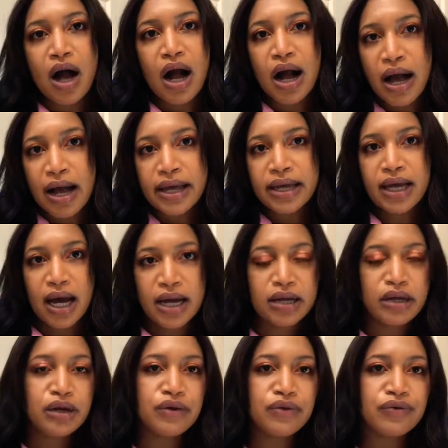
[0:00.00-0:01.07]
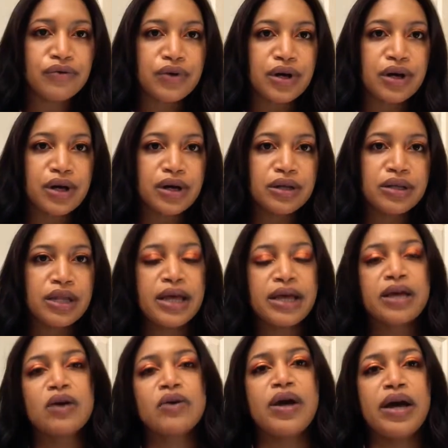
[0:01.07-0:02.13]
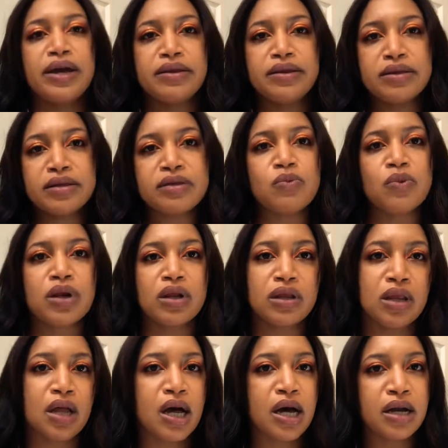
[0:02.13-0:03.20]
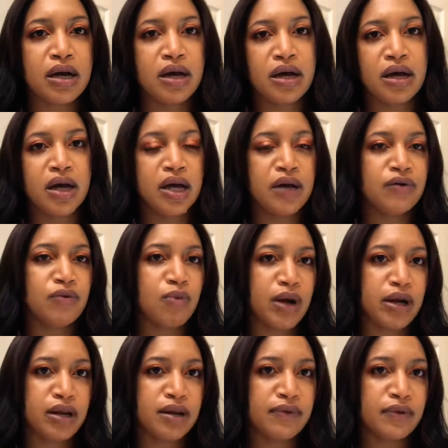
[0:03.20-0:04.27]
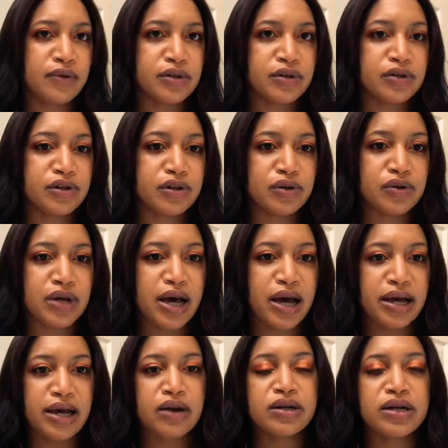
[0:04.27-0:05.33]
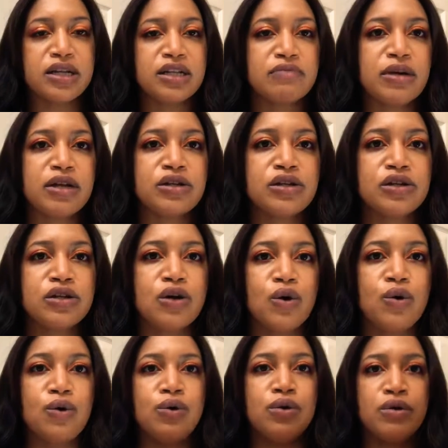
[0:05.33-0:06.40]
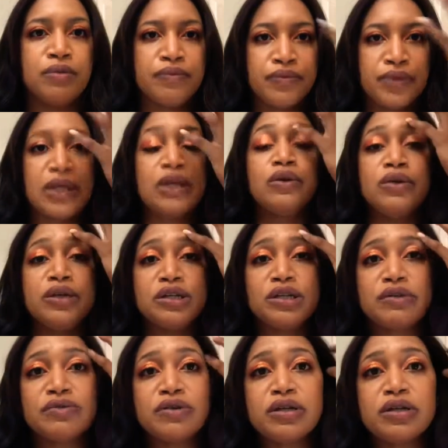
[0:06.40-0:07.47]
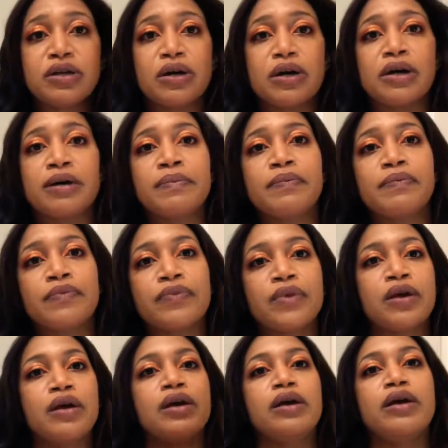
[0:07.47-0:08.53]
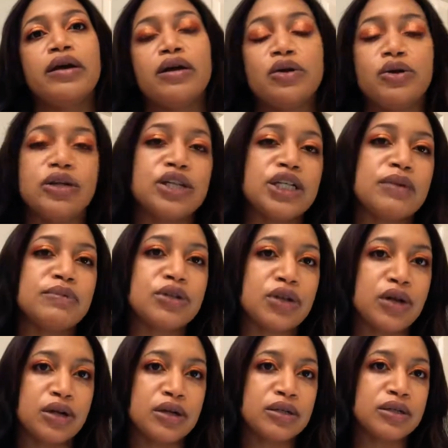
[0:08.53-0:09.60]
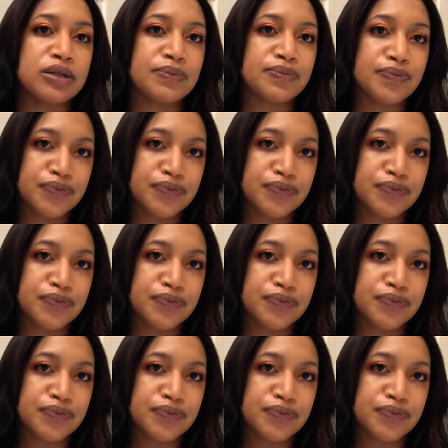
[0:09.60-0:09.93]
I kind of like, okay, this is what a lot of white influencers do that irritates my soul, including Jeffree Star, including James Charles,